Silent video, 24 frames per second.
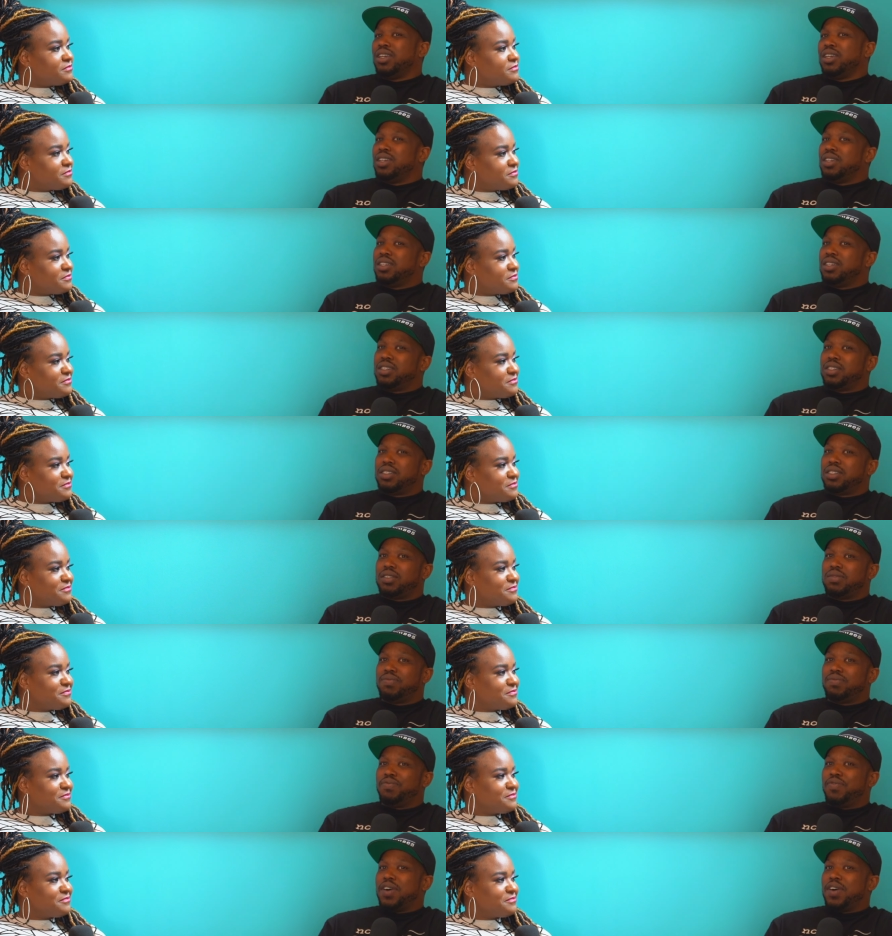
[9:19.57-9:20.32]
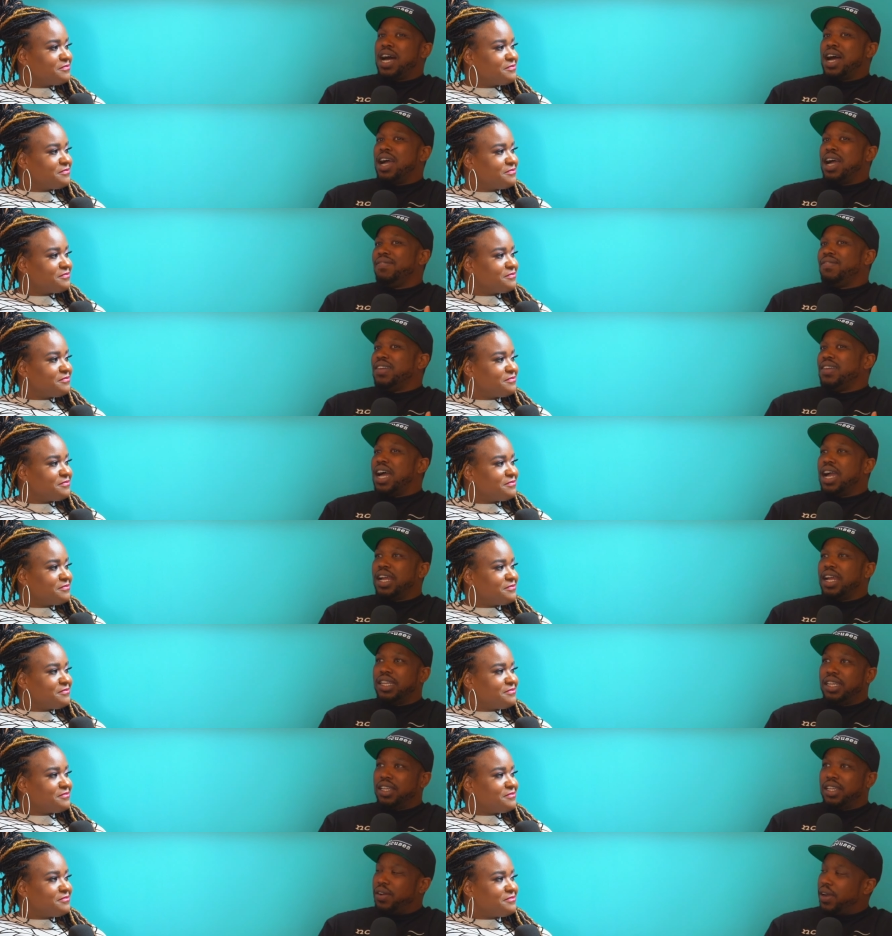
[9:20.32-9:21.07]

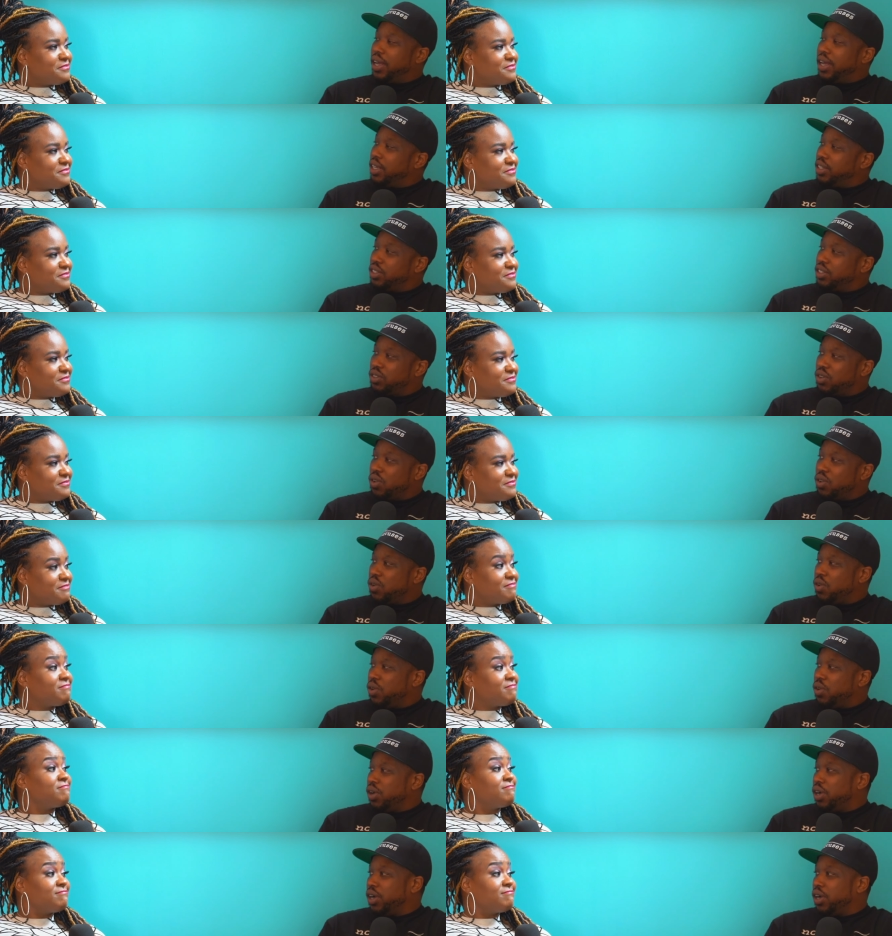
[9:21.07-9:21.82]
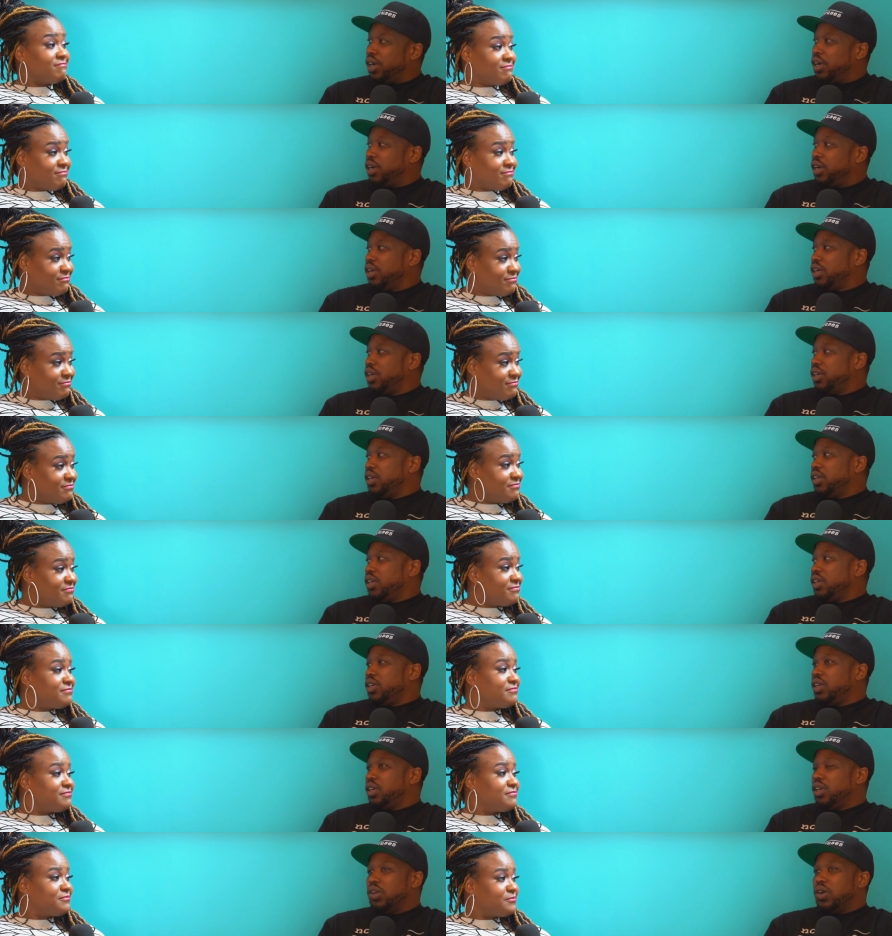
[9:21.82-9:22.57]
Speaker 1: 590 credit score. Mm-hmm
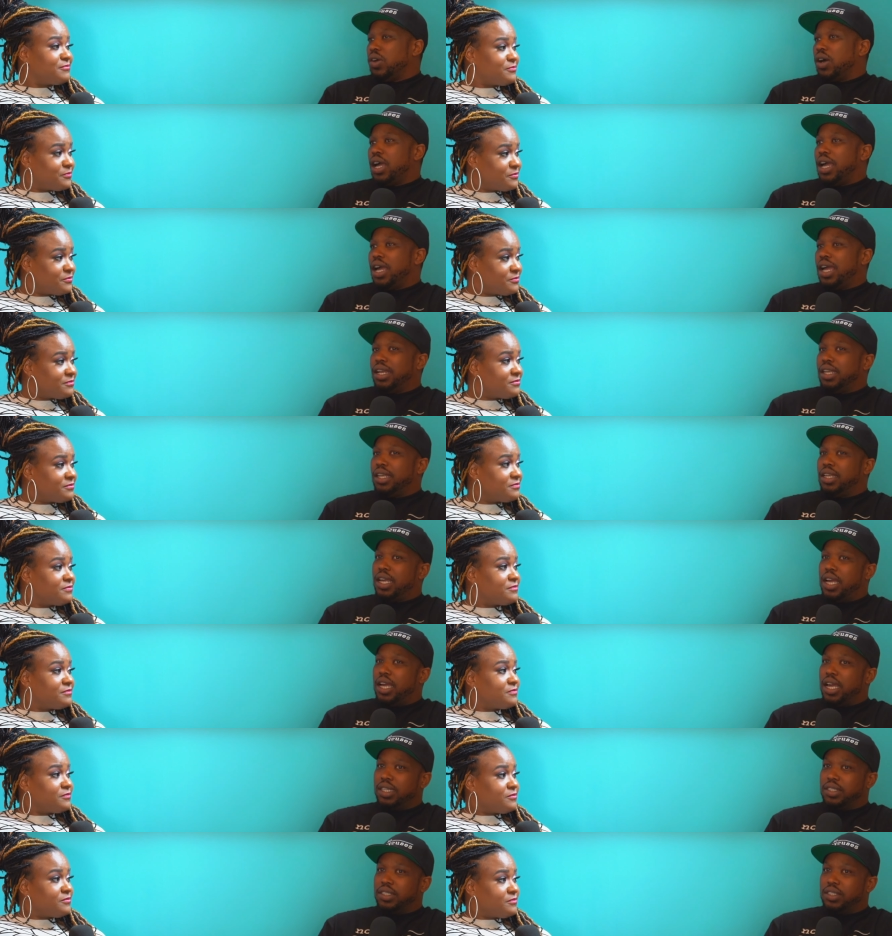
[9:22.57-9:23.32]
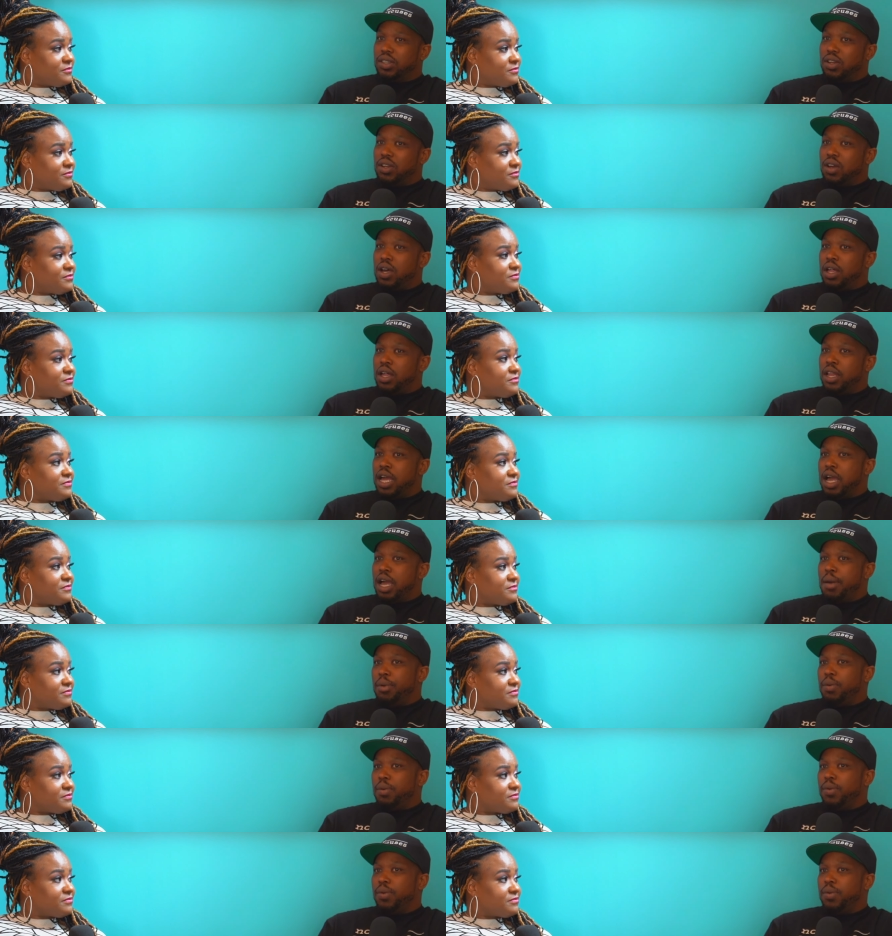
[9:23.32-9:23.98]
you know, I had debts and all that.